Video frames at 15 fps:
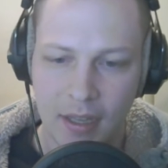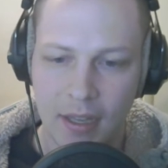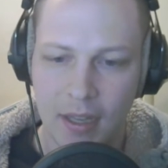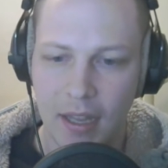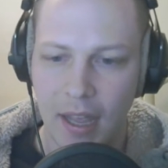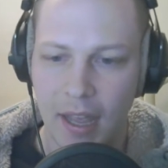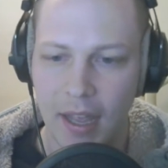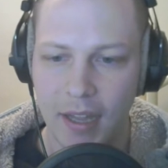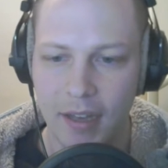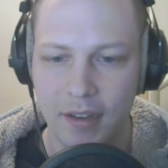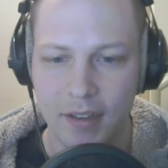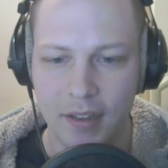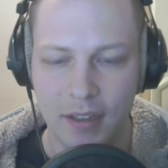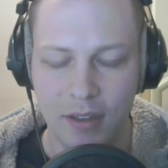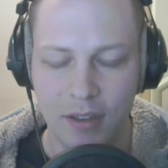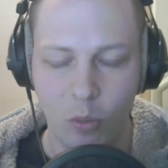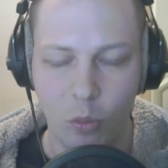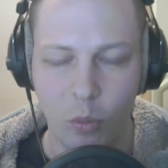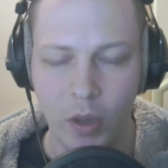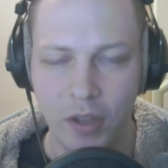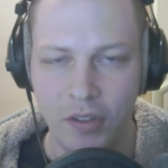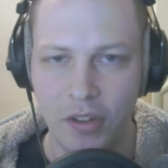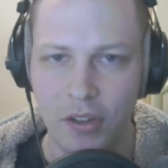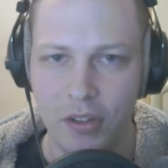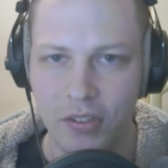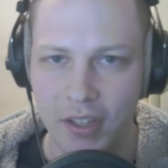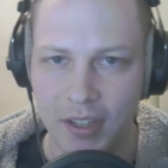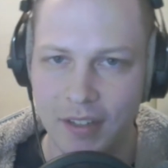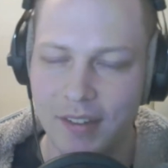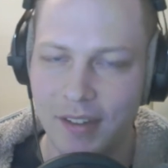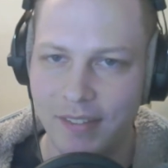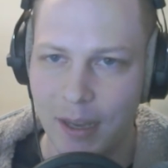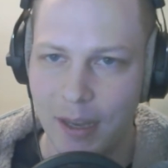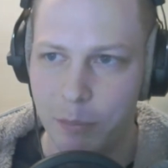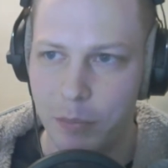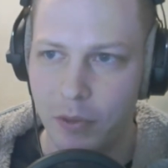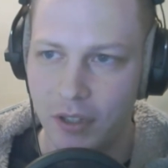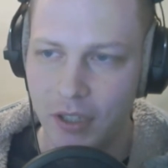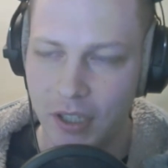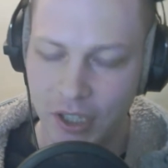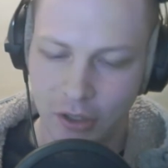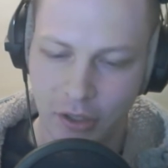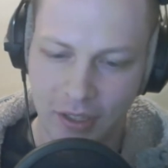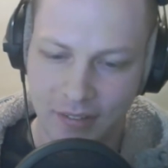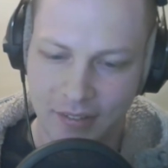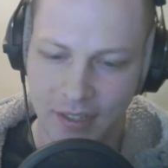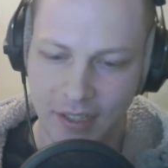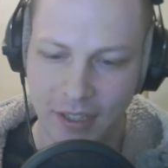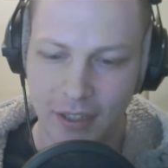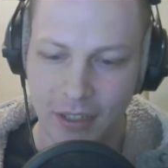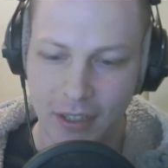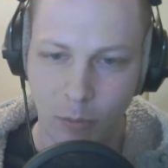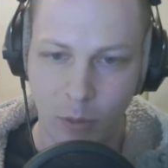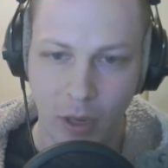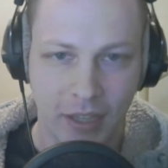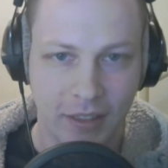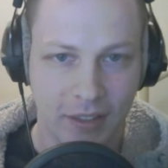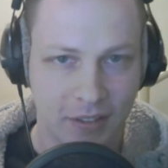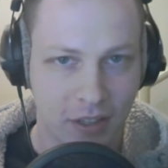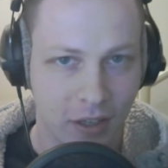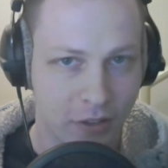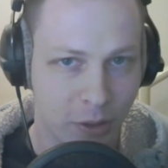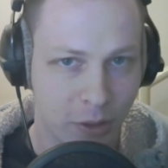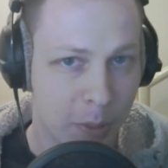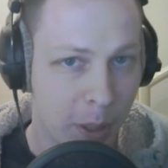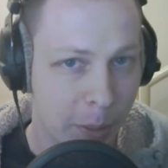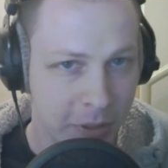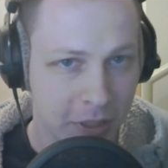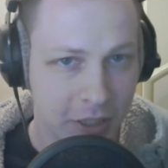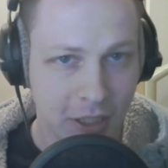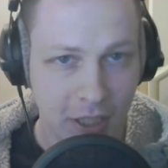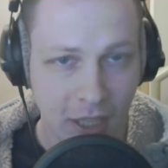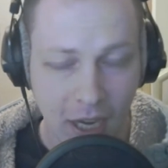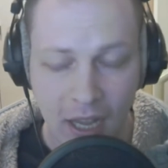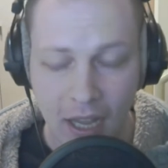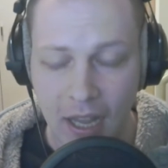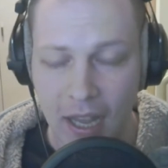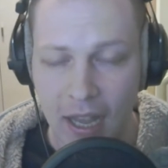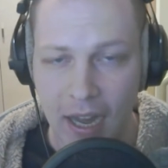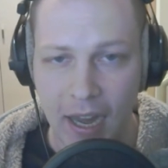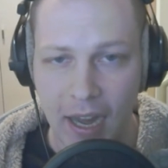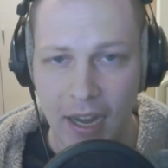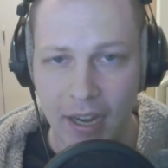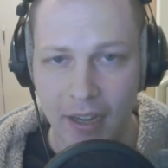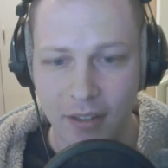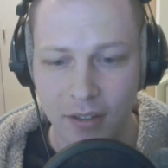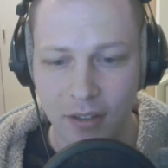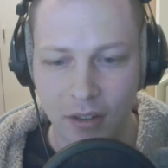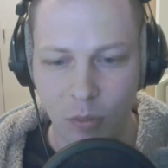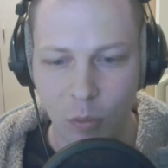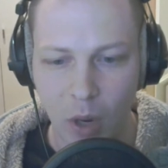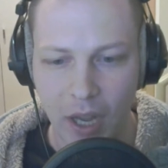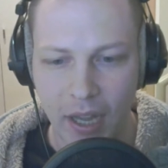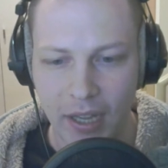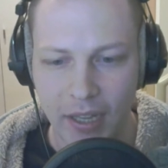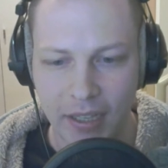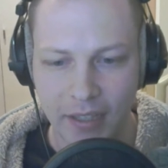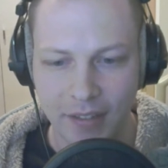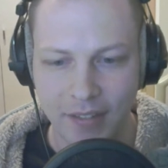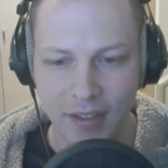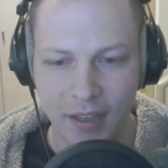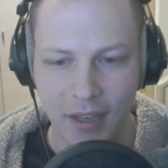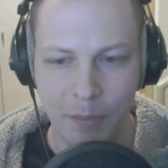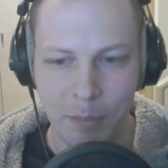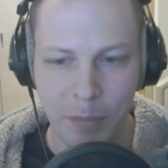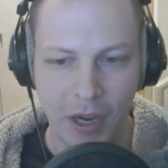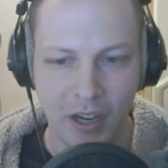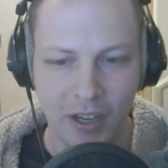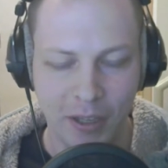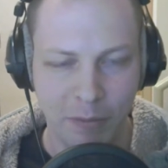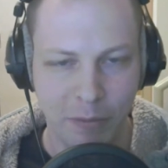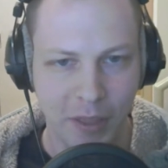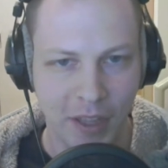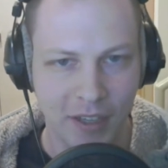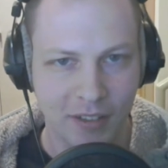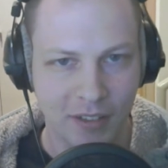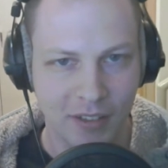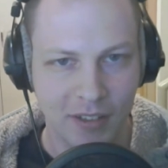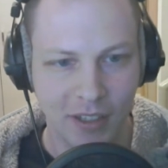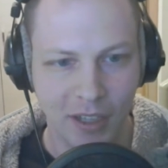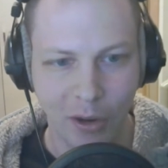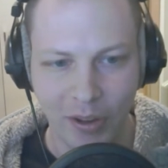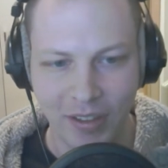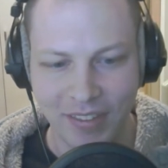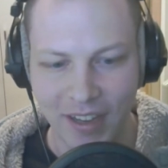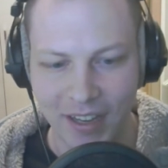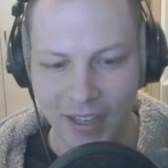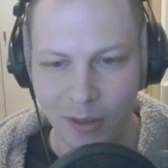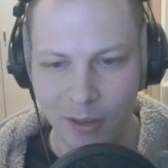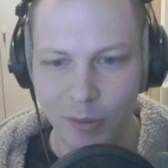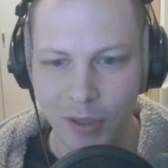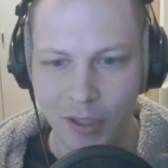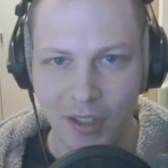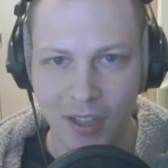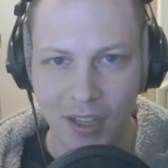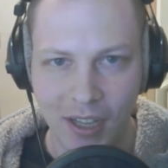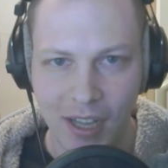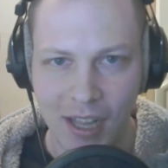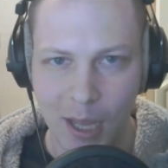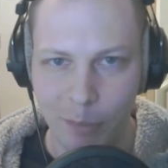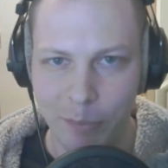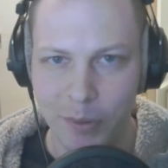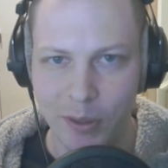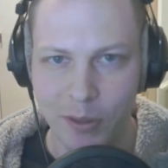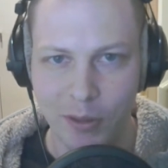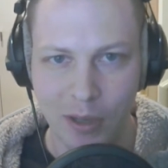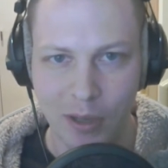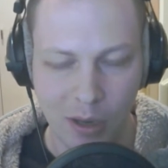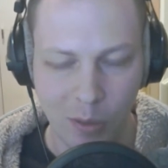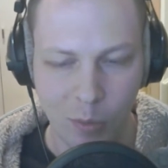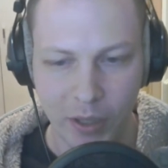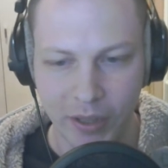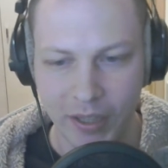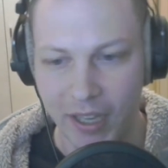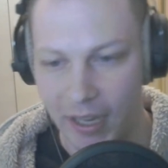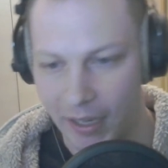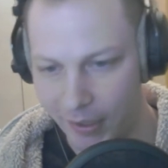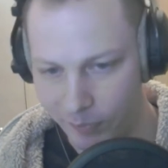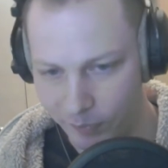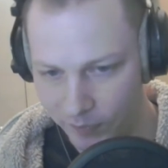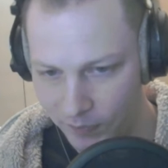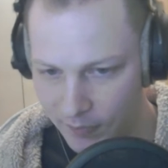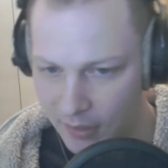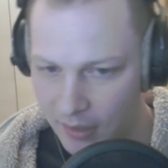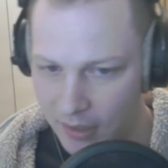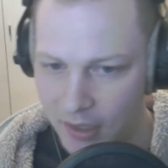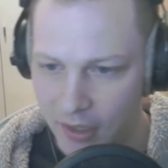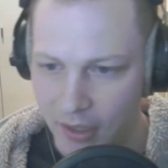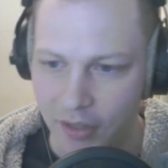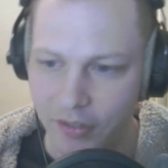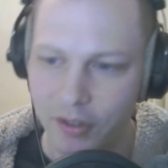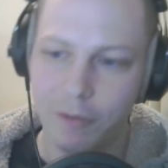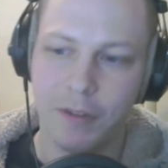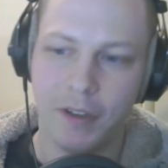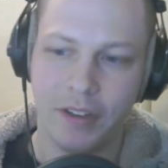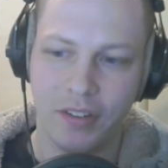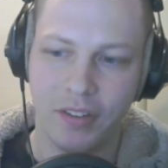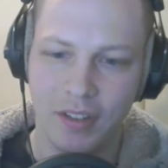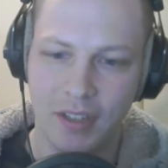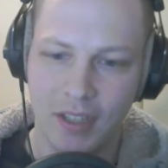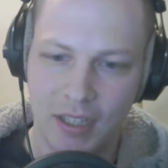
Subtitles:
And once you see this example, you're going to see why these cards are popular and why it's imperative that going second will help you win the game. So first,